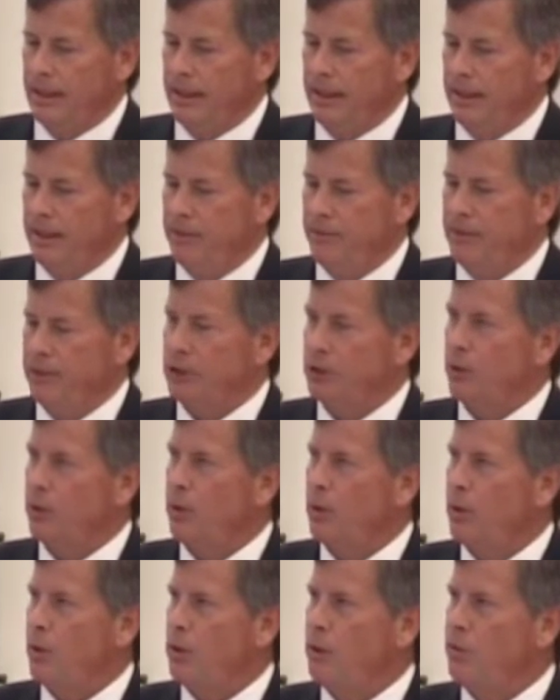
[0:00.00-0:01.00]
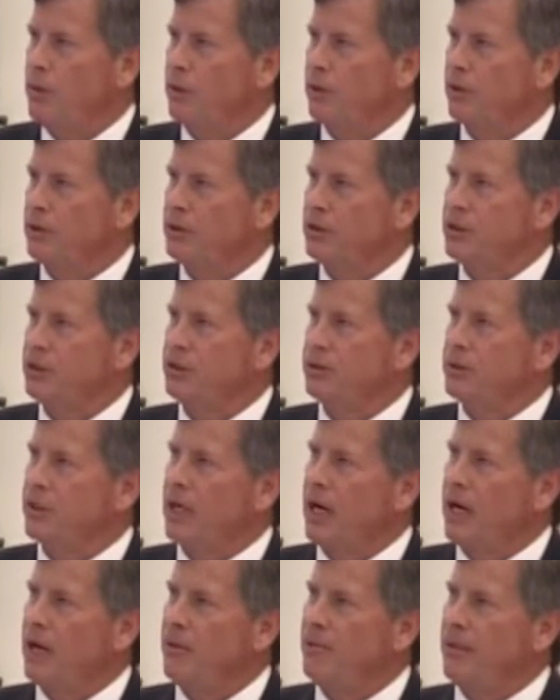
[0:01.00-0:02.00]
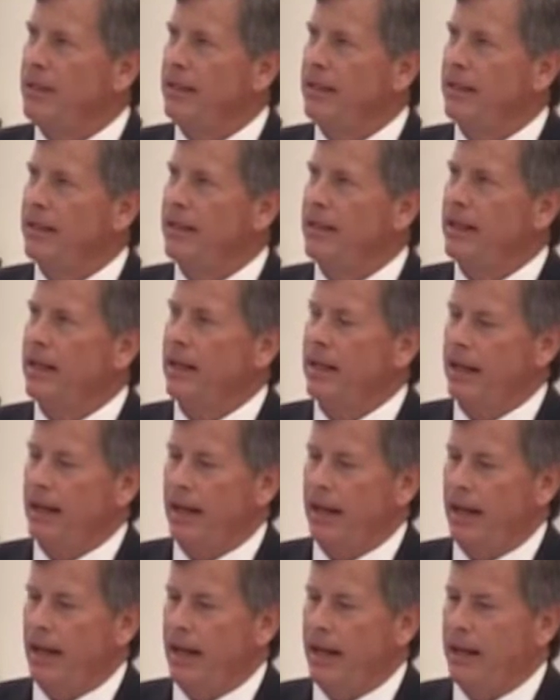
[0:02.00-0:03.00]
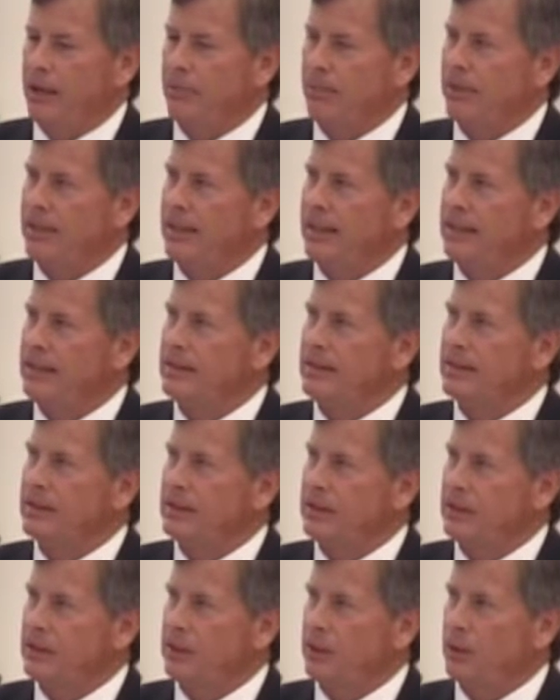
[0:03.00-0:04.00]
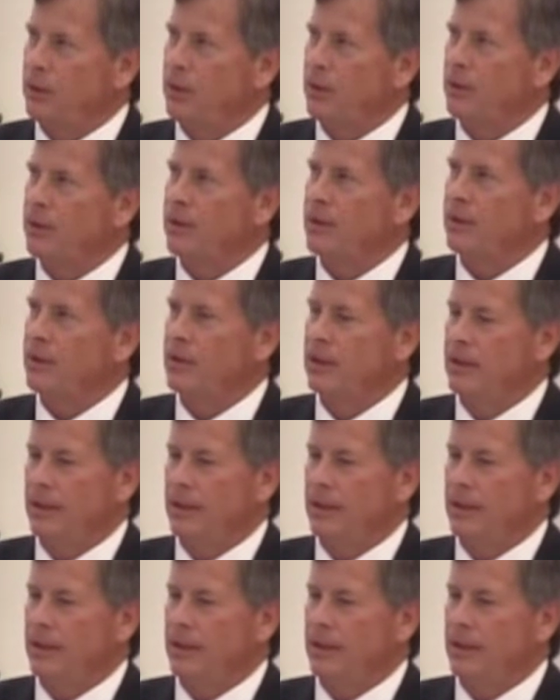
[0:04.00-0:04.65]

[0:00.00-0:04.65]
individual homeowners to come in and place solar